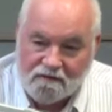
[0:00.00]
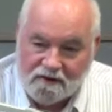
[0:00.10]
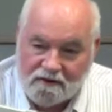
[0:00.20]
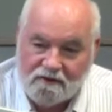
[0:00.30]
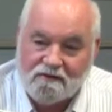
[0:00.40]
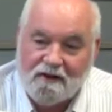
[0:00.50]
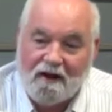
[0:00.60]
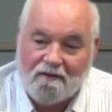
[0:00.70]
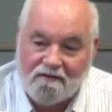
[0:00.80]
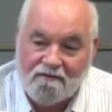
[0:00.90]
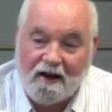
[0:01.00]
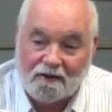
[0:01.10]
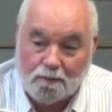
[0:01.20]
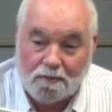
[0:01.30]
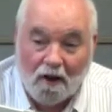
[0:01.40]
visas are in
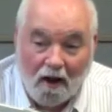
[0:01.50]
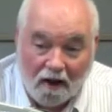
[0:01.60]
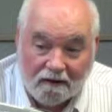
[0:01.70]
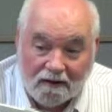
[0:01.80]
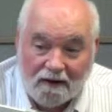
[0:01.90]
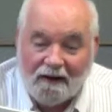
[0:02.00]
fact applied